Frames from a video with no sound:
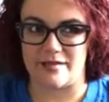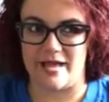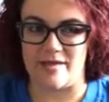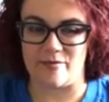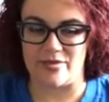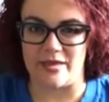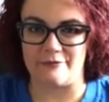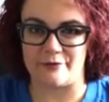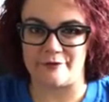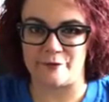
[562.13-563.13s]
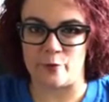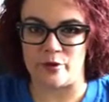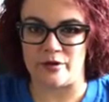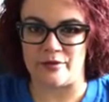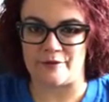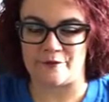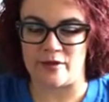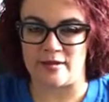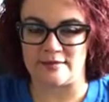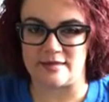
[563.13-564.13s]
I'm thankful for the
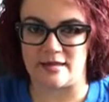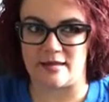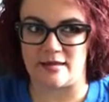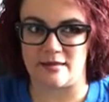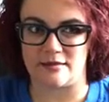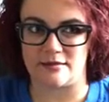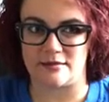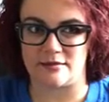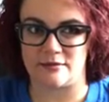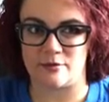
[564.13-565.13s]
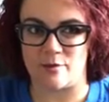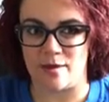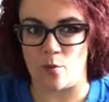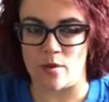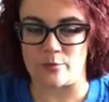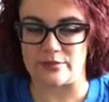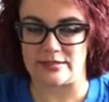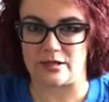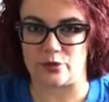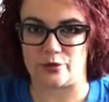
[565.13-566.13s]
friends or my one
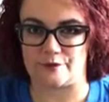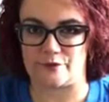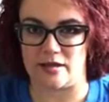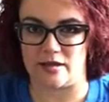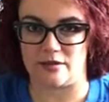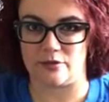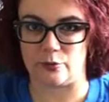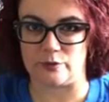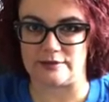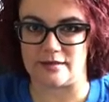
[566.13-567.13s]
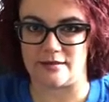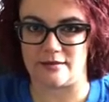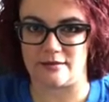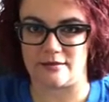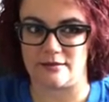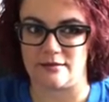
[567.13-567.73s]
particular friend who said,